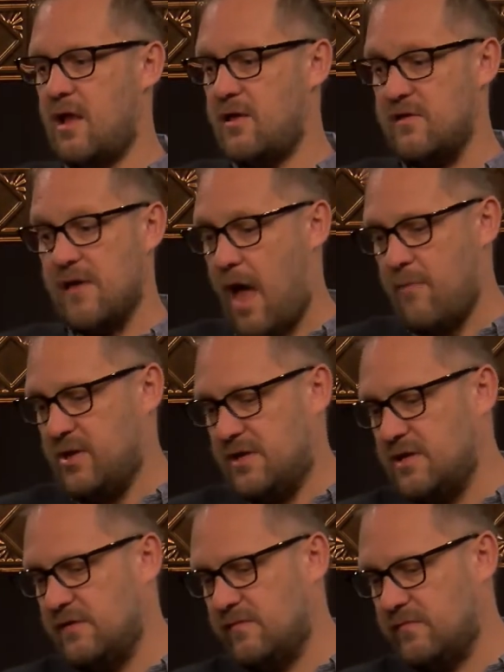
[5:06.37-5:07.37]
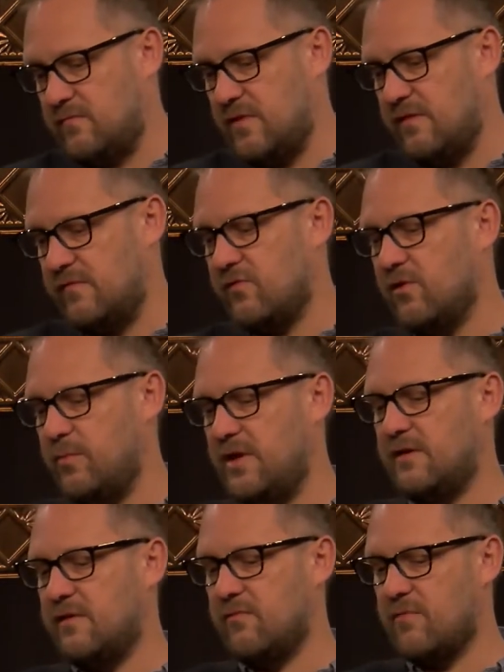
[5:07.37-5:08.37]
He's turned me
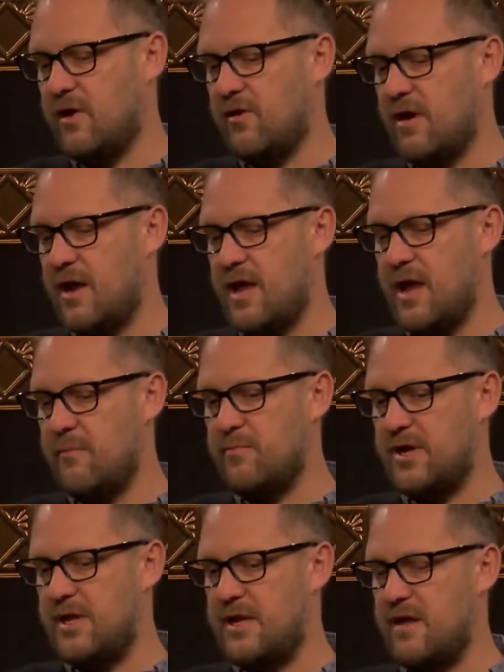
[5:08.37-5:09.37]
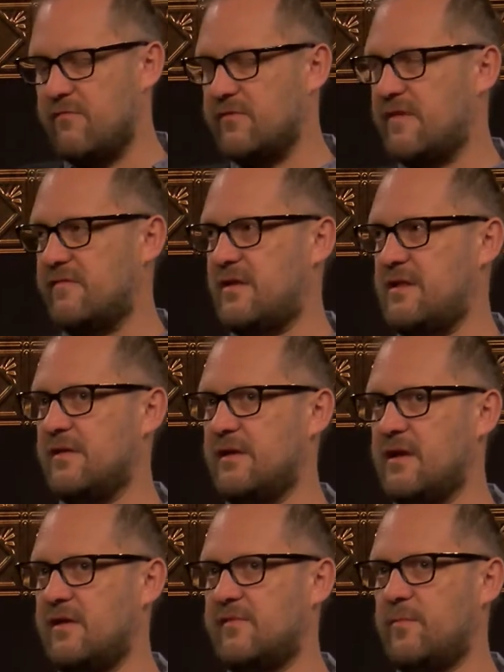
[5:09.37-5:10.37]
into the writer I am, but he never says anything
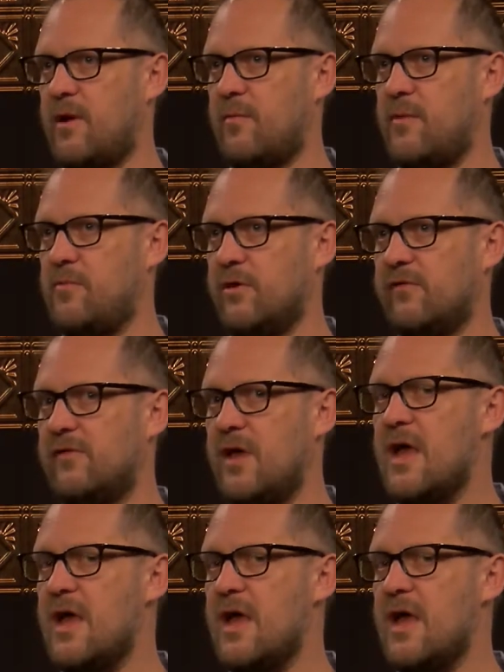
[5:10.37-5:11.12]
nice about my books.